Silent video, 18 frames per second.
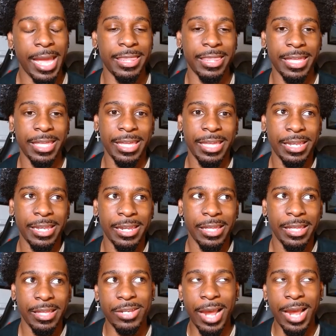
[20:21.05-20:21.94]
And
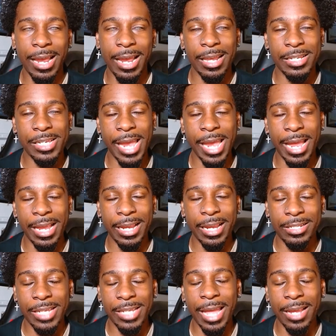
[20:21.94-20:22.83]
then Jack
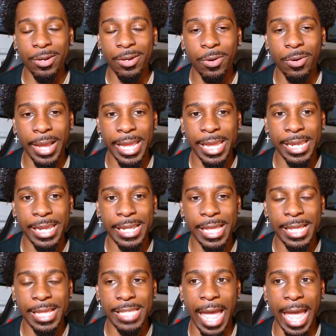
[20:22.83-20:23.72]
Quaid,
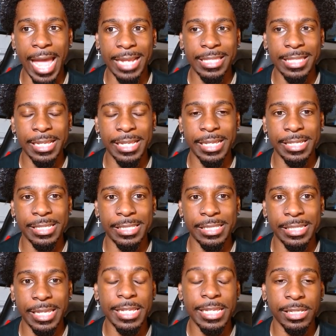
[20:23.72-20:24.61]
his acting
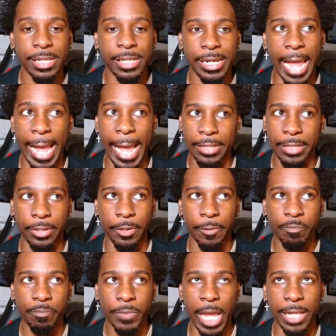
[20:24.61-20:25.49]
he's a good actor.